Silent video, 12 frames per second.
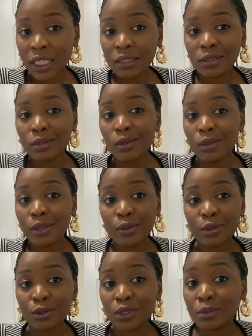it's not
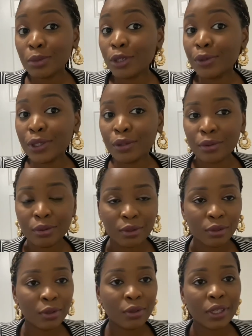lagos so it's boring no
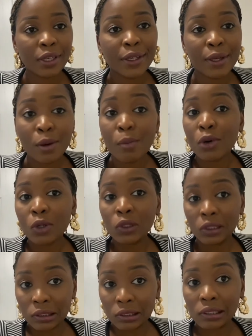okay
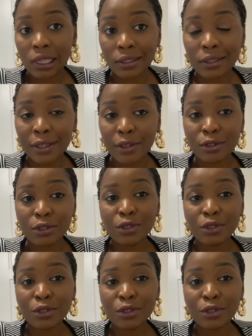but it's like Lagos.